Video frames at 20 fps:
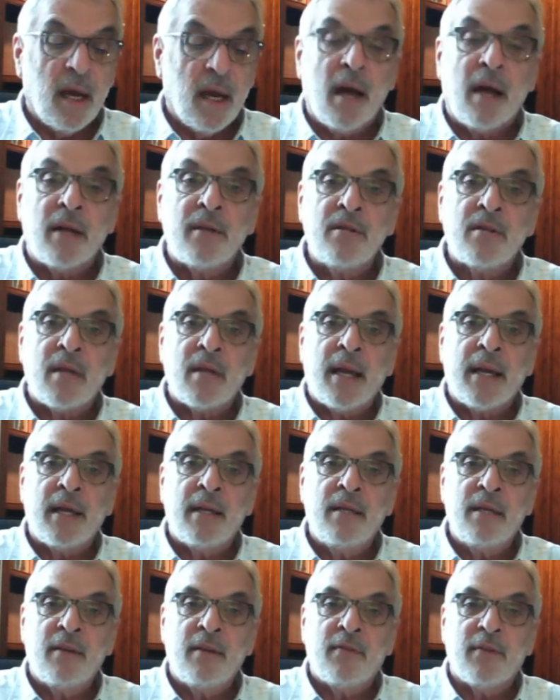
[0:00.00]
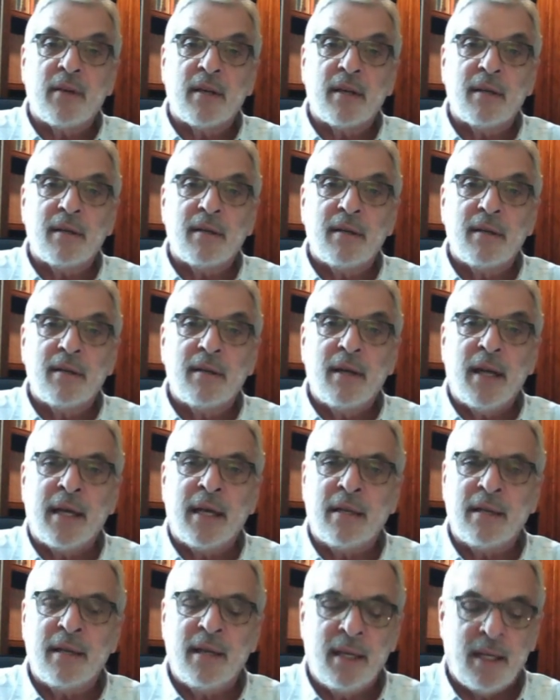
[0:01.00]
unscientific
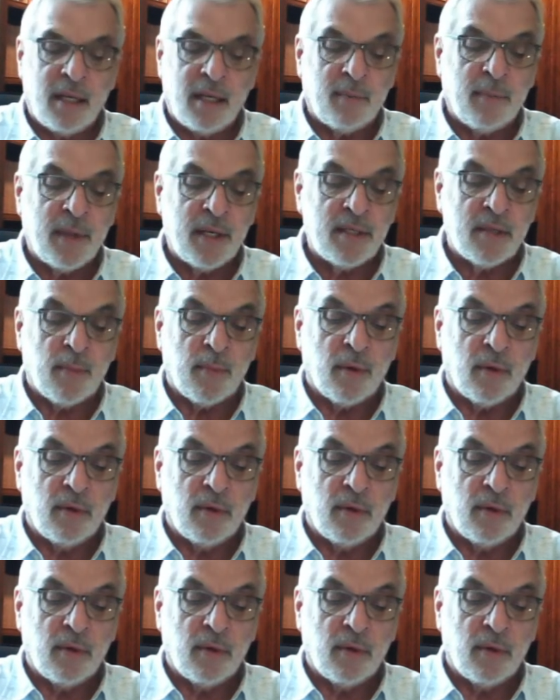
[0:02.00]
and inadmissible,